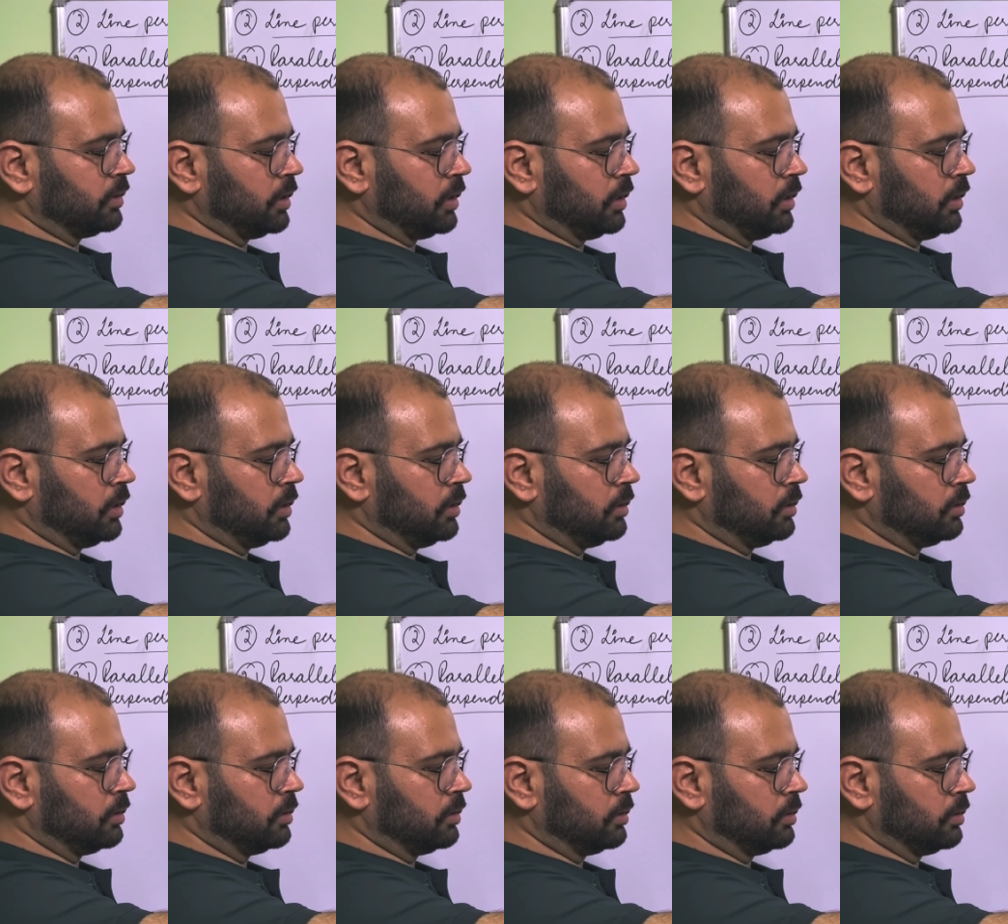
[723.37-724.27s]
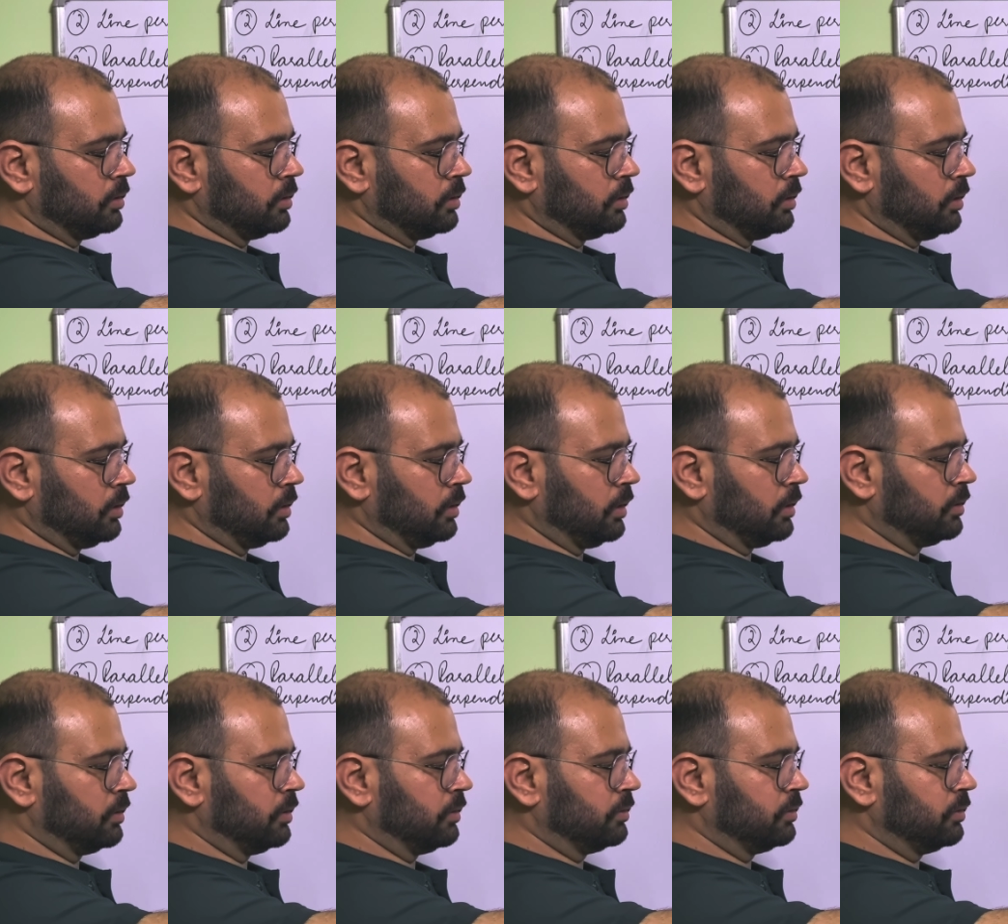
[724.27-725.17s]
So if this is A
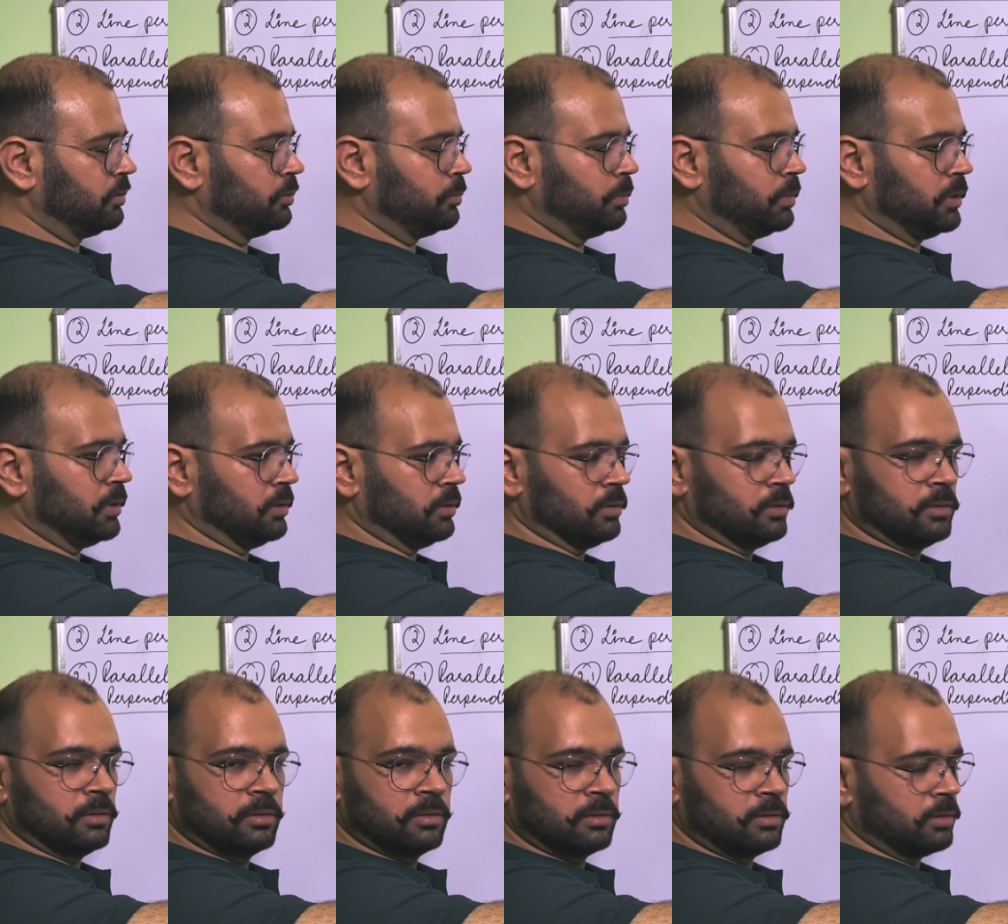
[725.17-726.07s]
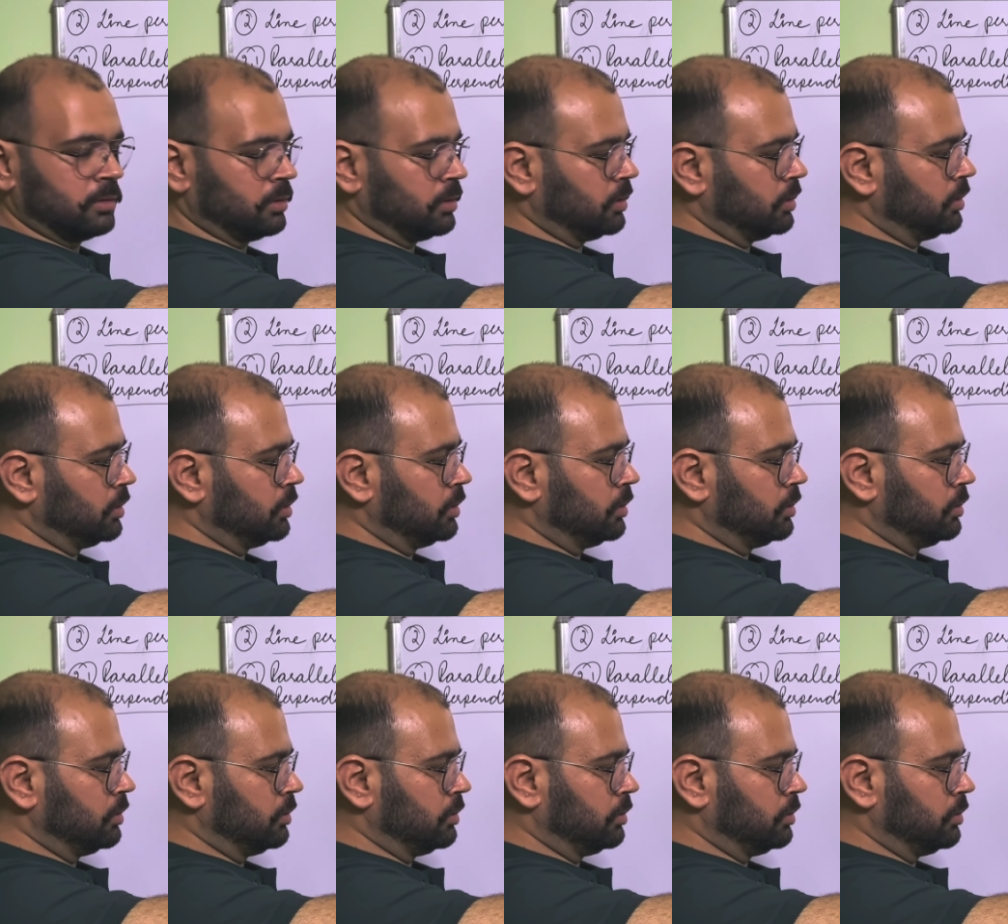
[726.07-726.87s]
and this is B,